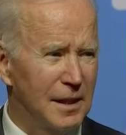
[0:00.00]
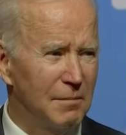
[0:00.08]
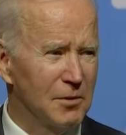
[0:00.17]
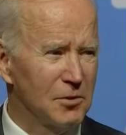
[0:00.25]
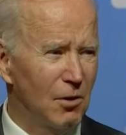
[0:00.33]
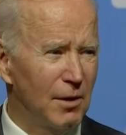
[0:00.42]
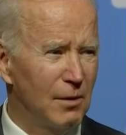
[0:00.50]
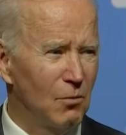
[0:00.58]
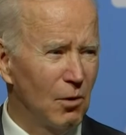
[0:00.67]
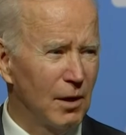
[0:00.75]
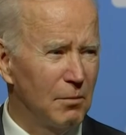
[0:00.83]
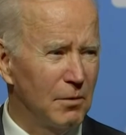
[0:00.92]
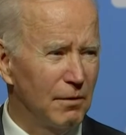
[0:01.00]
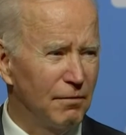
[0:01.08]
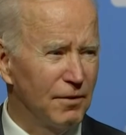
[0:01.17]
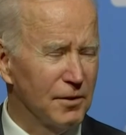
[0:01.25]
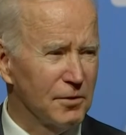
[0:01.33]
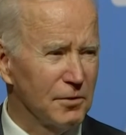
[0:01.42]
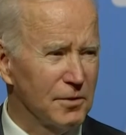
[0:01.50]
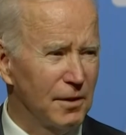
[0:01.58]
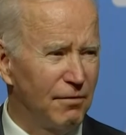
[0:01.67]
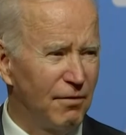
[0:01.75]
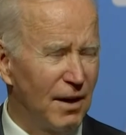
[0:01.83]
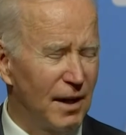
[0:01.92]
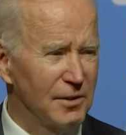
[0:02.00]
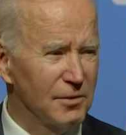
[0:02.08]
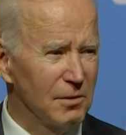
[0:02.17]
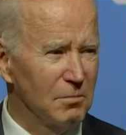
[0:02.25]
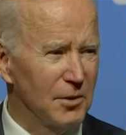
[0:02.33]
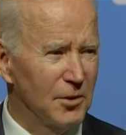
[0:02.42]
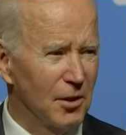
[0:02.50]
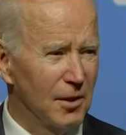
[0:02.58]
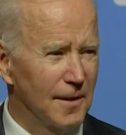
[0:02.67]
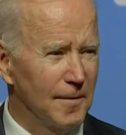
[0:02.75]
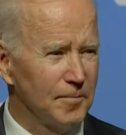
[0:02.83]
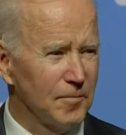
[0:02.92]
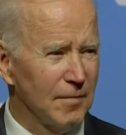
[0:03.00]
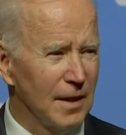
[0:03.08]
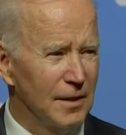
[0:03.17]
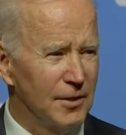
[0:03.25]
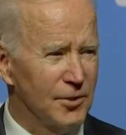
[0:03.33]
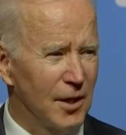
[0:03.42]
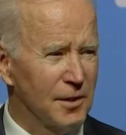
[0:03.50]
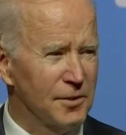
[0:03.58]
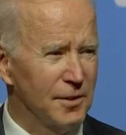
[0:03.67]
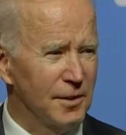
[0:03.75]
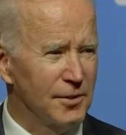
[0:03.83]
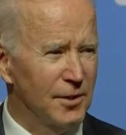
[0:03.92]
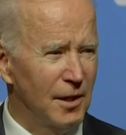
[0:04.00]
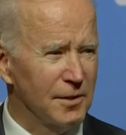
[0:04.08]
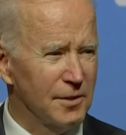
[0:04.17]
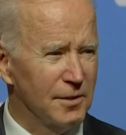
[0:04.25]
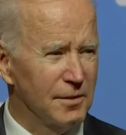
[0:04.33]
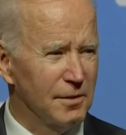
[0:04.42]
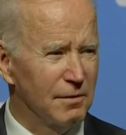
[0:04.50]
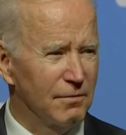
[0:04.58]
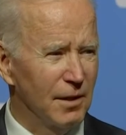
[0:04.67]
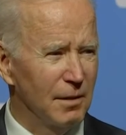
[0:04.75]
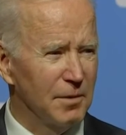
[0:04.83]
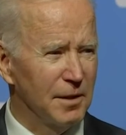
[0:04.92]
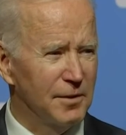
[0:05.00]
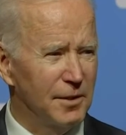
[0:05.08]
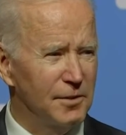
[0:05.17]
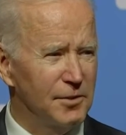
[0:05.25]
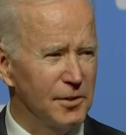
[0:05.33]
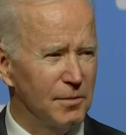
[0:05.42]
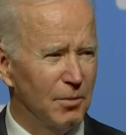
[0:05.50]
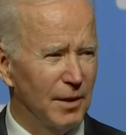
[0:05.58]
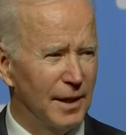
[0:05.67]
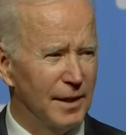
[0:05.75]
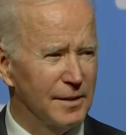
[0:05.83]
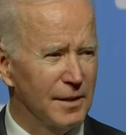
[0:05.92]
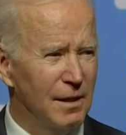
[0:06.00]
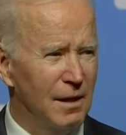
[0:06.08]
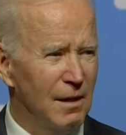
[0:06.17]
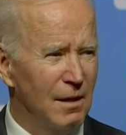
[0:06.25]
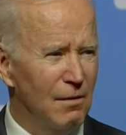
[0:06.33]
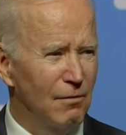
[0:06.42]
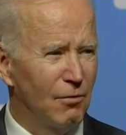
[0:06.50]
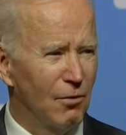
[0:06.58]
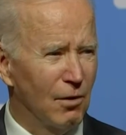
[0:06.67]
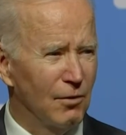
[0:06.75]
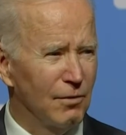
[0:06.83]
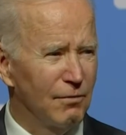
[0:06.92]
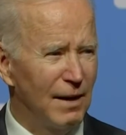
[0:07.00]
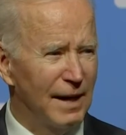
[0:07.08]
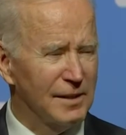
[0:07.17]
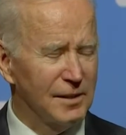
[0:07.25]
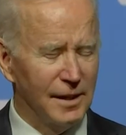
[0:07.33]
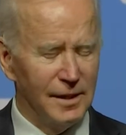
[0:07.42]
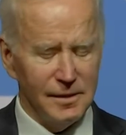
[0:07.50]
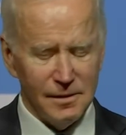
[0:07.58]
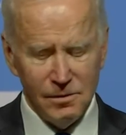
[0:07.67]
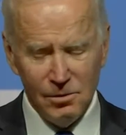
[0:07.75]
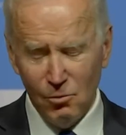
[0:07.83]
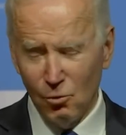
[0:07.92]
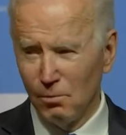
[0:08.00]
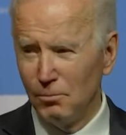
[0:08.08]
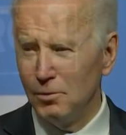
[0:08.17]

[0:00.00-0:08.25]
team is already working with officials at Pfizer, Moderna, Johnson & Johnson to develop contingency plans for other vaccines or